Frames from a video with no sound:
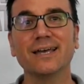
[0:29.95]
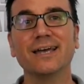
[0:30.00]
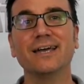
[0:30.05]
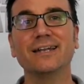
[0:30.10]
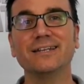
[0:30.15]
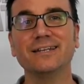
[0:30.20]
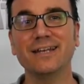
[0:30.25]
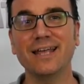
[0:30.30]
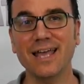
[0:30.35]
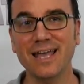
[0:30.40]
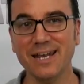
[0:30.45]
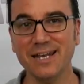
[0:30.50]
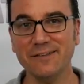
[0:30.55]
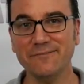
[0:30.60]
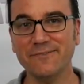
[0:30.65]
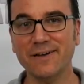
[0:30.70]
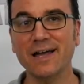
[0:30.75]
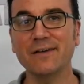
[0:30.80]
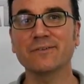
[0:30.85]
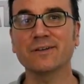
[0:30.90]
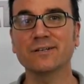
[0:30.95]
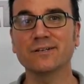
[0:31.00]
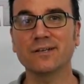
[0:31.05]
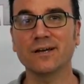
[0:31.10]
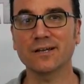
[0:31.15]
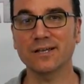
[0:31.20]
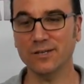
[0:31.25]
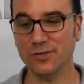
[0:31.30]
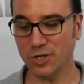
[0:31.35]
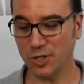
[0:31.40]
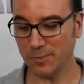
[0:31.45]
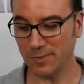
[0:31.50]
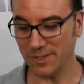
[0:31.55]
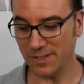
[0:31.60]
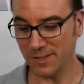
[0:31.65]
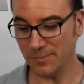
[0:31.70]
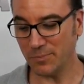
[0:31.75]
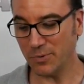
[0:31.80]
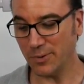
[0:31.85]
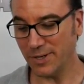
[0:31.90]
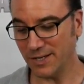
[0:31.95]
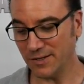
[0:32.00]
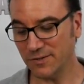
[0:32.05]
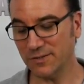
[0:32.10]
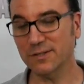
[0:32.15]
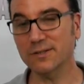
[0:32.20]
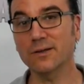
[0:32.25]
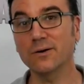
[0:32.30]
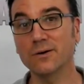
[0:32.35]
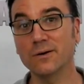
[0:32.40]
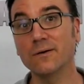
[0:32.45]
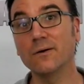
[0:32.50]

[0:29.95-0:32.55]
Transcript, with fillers: and an 85 Kentucky Derby points